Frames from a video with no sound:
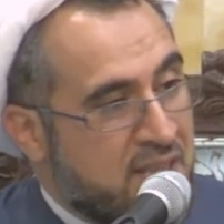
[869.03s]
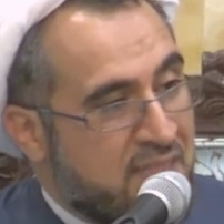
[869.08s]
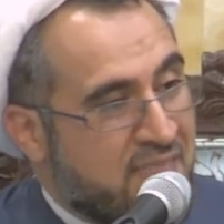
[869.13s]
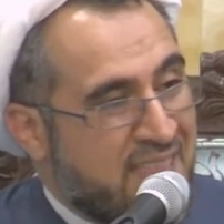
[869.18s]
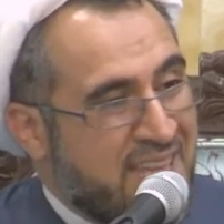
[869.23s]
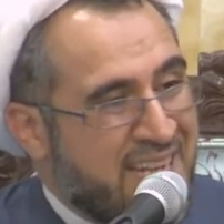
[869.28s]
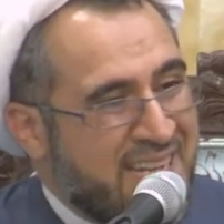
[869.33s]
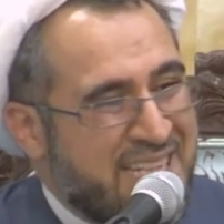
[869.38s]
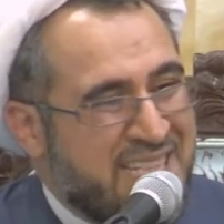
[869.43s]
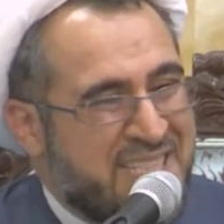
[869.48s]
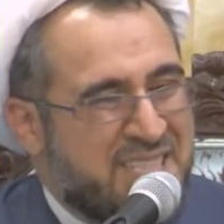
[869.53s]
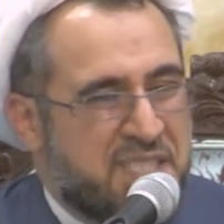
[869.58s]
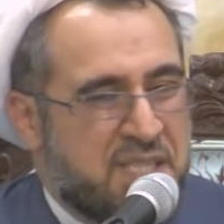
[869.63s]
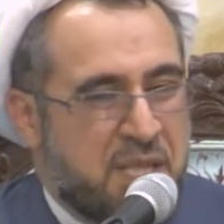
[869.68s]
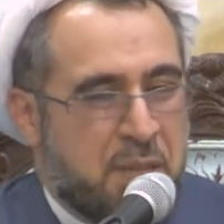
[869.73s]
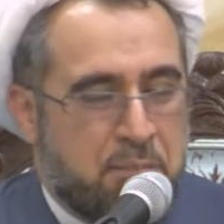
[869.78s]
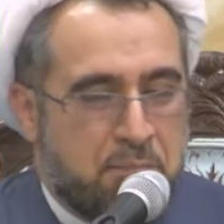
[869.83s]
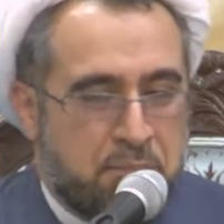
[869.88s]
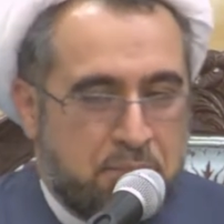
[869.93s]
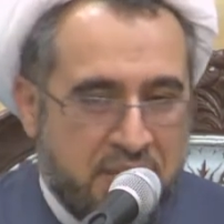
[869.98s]
Then it's the
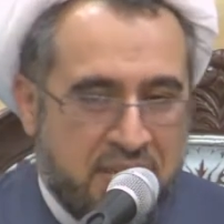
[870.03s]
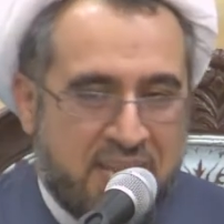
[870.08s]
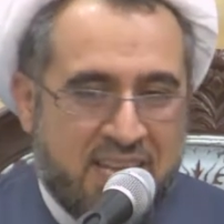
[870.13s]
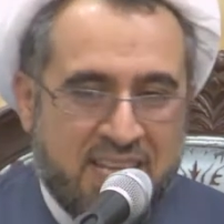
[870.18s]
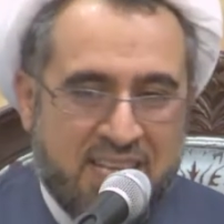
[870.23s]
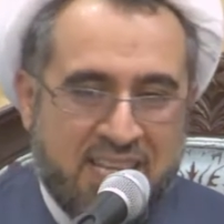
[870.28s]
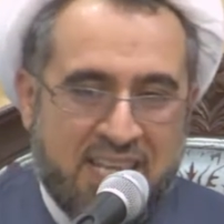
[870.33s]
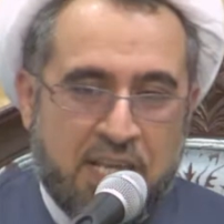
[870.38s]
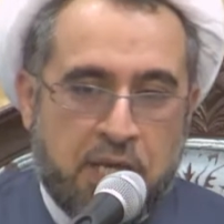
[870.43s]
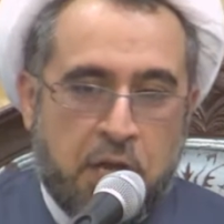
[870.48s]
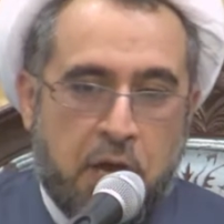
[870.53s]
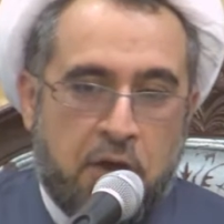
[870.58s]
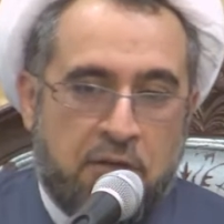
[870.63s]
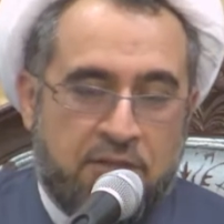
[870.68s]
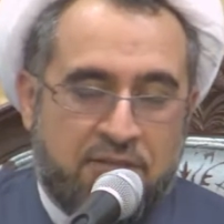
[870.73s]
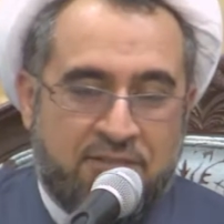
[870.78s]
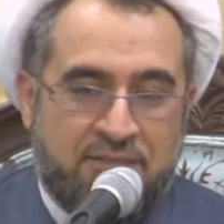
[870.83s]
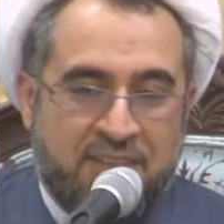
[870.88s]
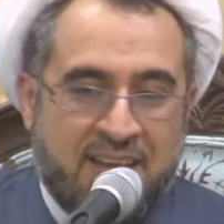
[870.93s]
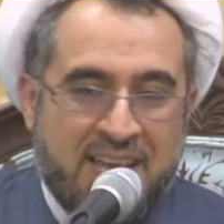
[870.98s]
beginning of
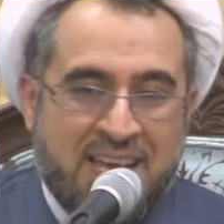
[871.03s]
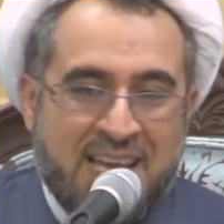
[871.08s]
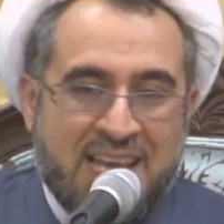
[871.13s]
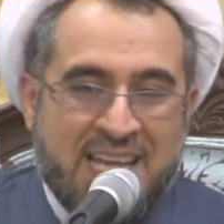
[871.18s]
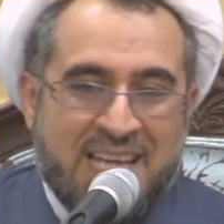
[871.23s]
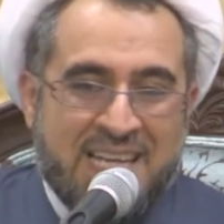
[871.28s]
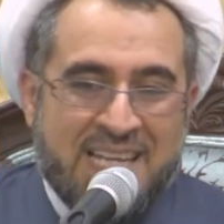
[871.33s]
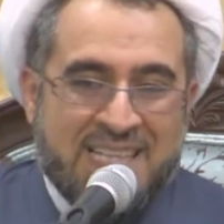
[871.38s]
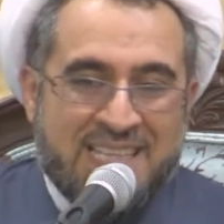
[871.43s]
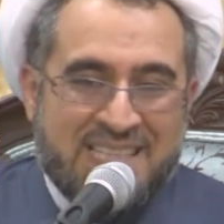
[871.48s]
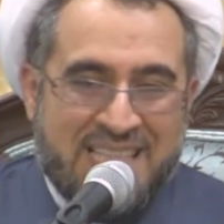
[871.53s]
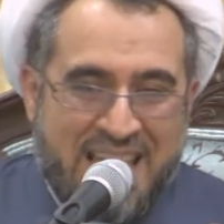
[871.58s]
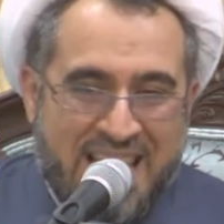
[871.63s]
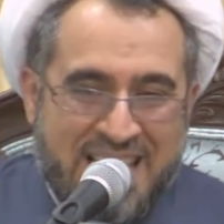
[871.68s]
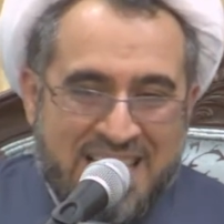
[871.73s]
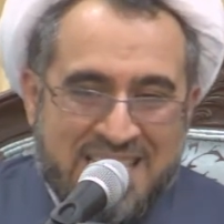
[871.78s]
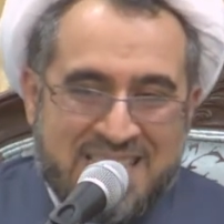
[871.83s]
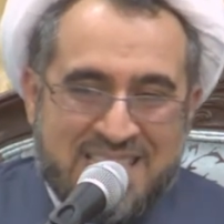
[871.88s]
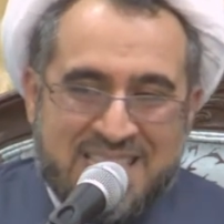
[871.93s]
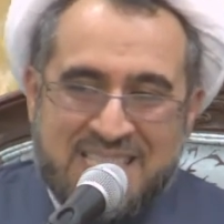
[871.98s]

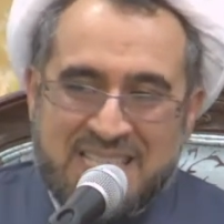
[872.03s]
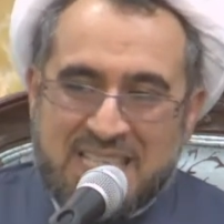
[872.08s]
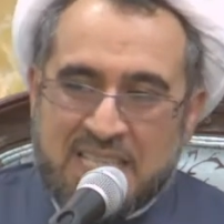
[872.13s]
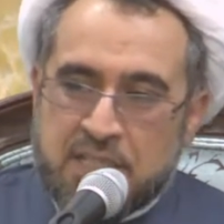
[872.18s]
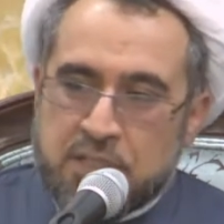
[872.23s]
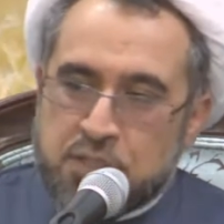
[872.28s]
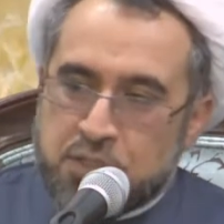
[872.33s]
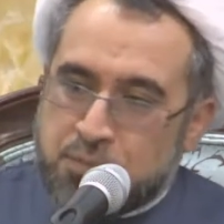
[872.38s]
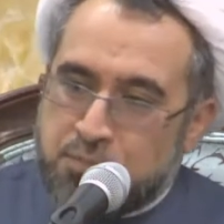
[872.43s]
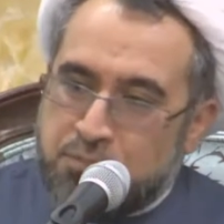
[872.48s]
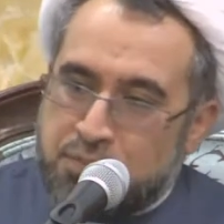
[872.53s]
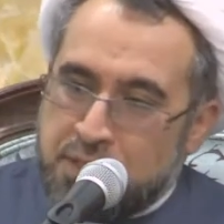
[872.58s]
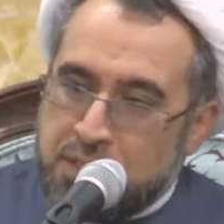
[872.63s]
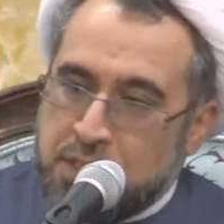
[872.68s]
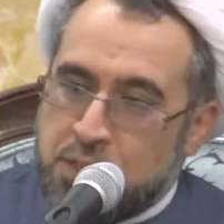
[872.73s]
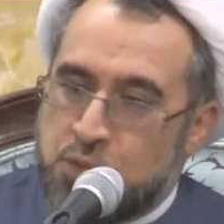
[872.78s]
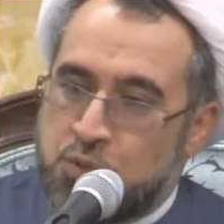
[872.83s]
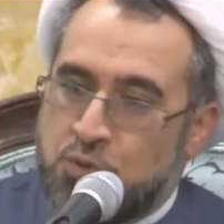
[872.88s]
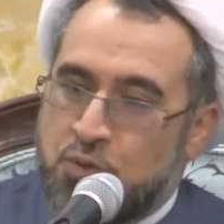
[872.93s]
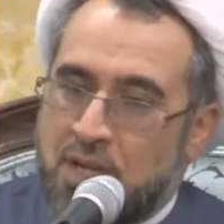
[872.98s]
tasting
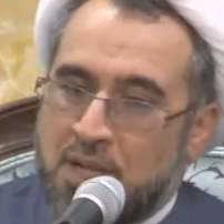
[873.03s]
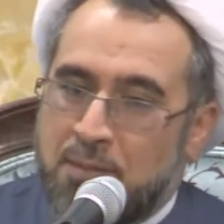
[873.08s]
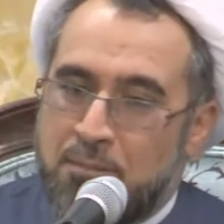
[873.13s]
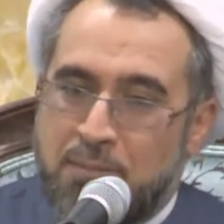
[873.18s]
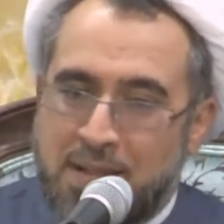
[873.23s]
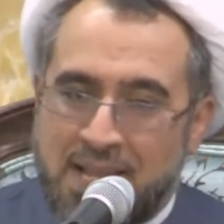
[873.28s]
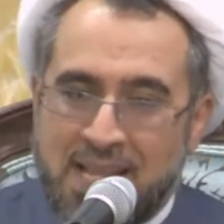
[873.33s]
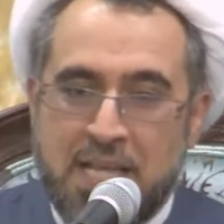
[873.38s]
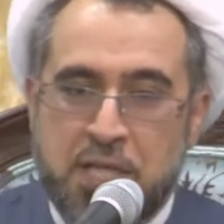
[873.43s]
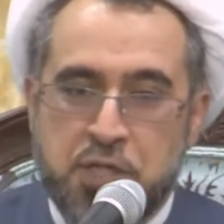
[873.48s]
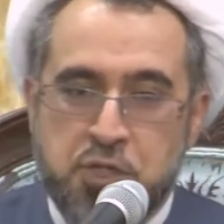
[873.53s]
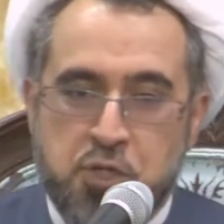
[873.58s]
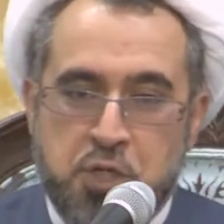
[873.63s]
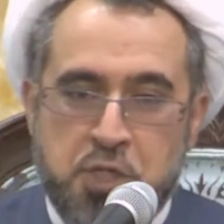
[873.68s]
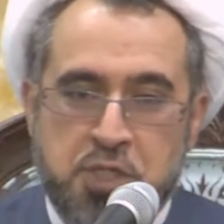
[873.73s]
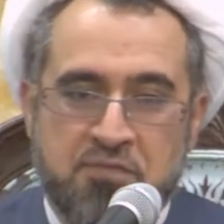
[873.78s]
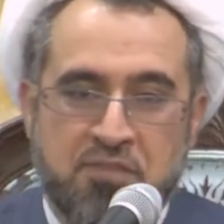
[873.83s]
spiritual pleasures.